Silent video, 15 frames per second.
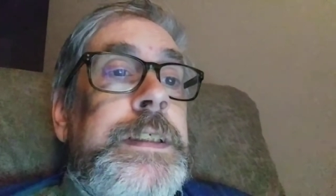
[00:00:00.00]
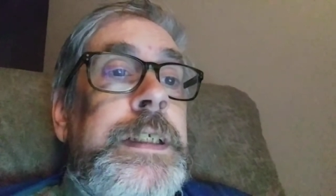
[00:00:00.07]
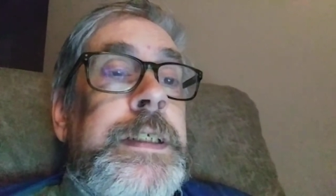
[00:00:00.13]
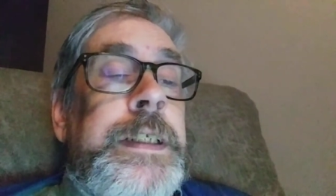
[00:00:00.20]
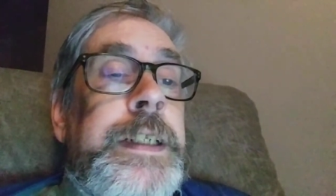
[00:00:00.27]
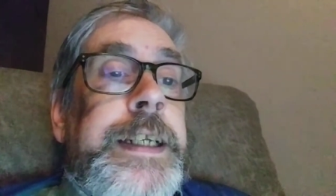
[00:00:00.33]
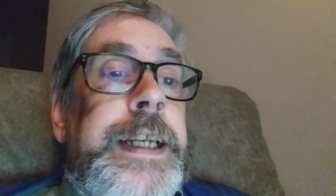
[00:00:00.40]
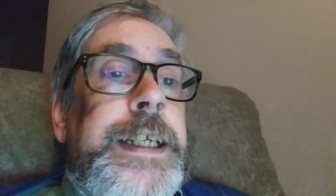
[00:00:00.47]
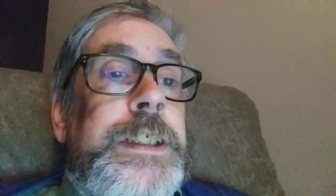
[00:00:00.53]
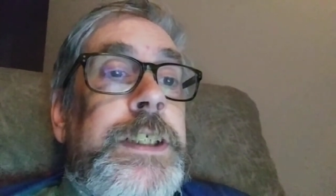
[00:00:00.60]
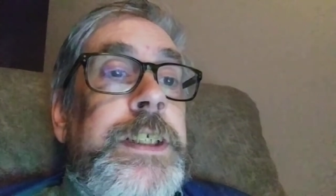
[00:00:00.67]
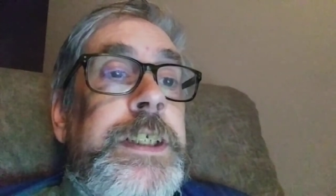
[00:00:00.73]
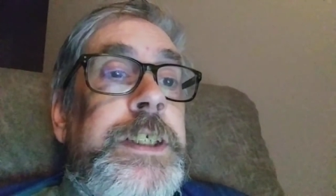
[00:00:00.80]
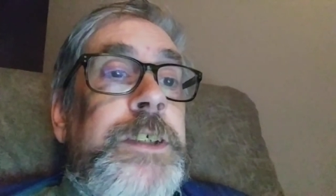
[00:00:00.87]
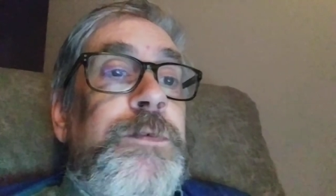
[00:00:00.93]
And
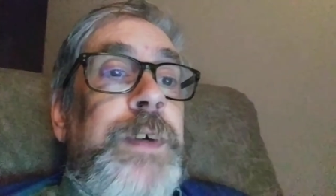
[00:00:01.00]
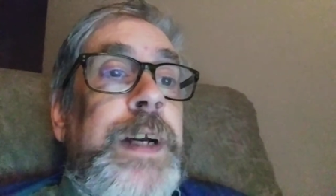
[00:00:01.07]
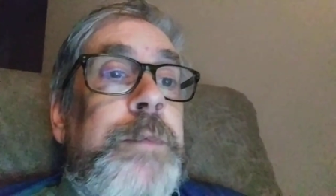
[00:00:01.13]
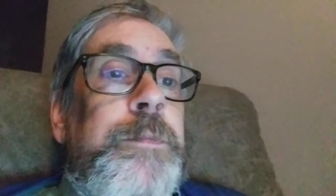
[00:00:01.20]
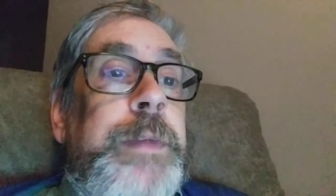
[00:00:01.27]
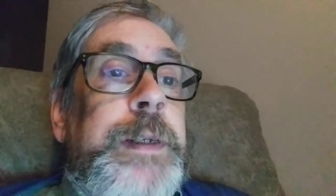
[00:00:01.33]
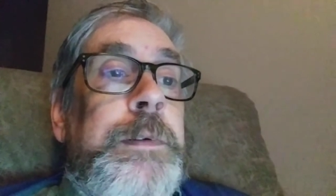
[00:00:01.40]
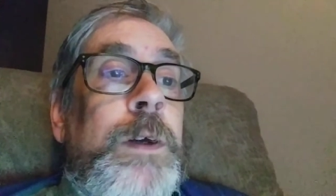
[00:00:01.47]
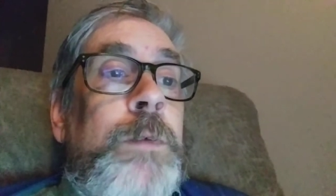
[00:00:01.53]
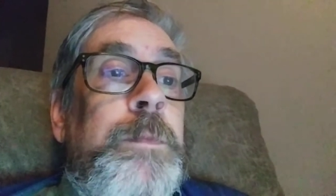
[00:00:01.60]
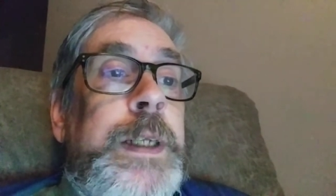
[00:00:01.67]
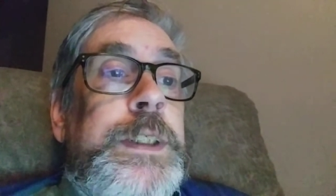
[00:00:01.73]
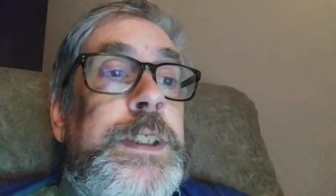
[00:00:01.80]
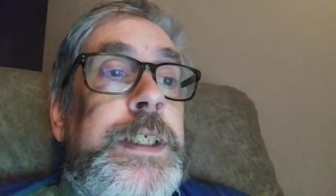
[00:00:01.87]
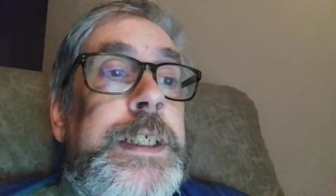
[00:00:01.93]
occasionally you'll find me
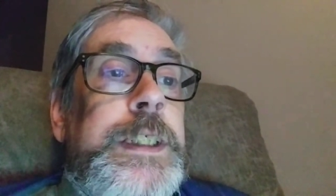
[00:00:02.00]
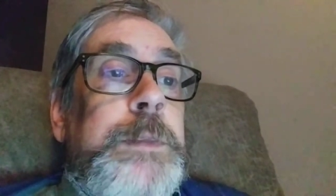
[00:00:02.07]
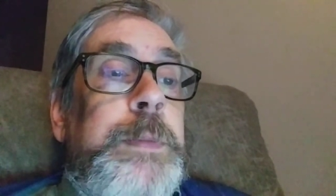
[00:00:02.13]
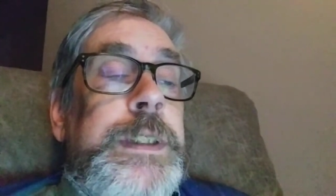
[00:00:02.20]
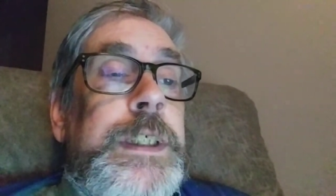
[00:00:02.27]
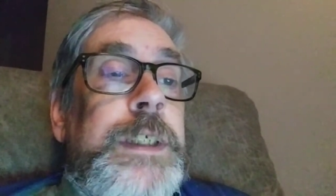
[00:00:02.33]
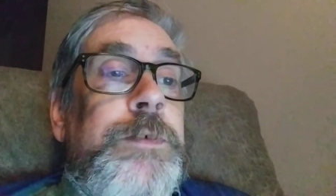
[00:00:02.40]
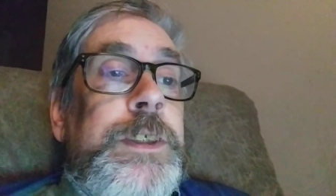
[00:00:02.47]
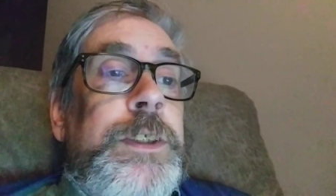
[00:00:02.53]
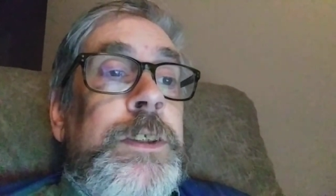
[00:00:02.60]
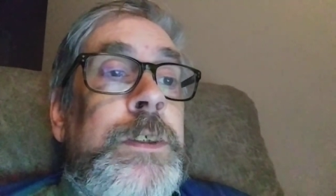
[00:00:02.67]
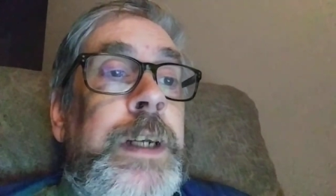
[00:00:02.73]
mentioning specific